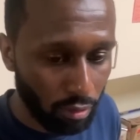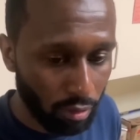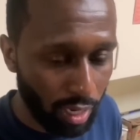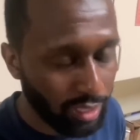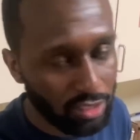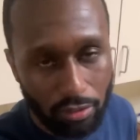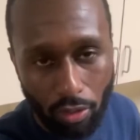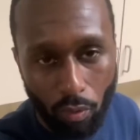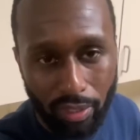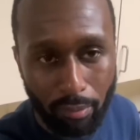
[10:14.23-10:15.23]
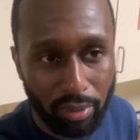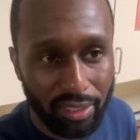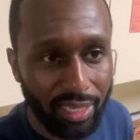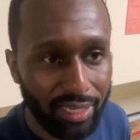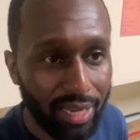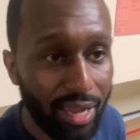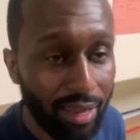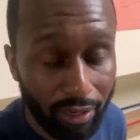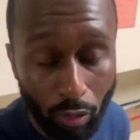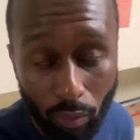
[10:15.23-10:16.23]
I just don't want to be that guy.
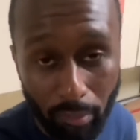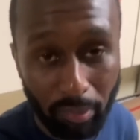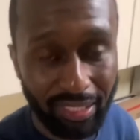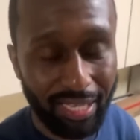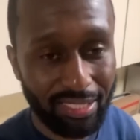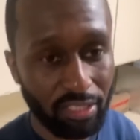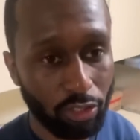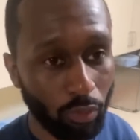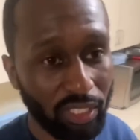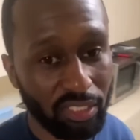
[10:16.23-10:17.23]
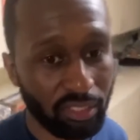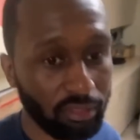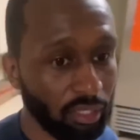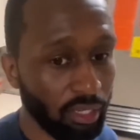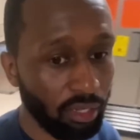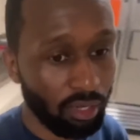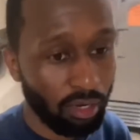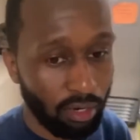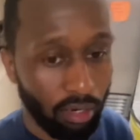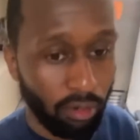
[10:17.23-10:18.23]
I don't want to be in that situation.
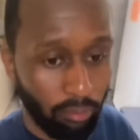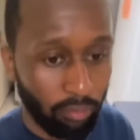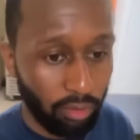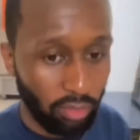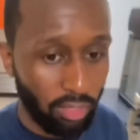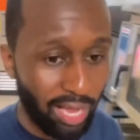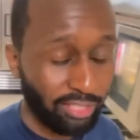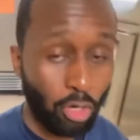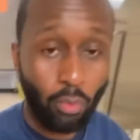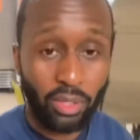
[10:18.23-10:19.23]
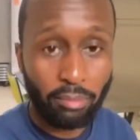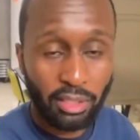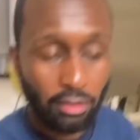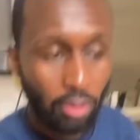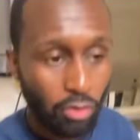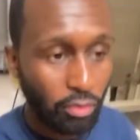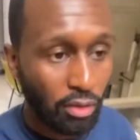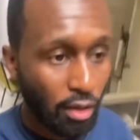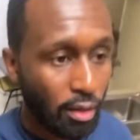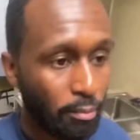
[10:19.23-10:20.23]
I don't want to be alone,
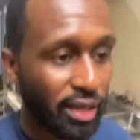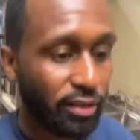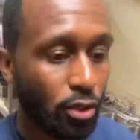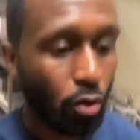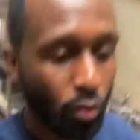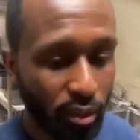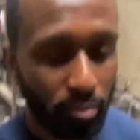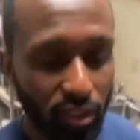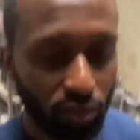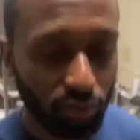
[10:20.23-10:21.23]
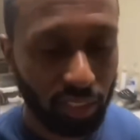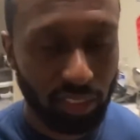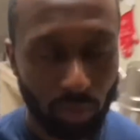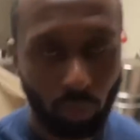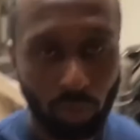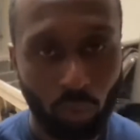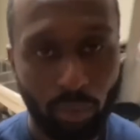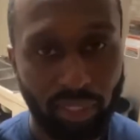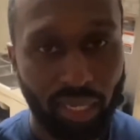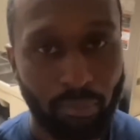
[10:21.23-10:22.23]
but I don't want to be in a relationship with a
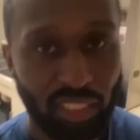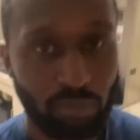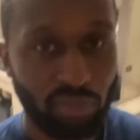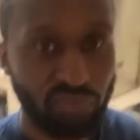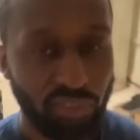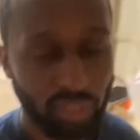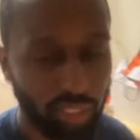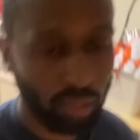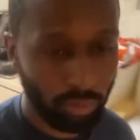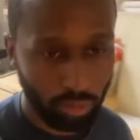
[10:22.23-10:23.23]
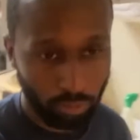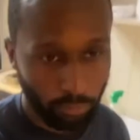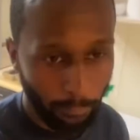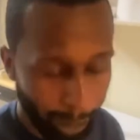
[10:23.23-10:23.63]
woman that makes me feel like I'm alone.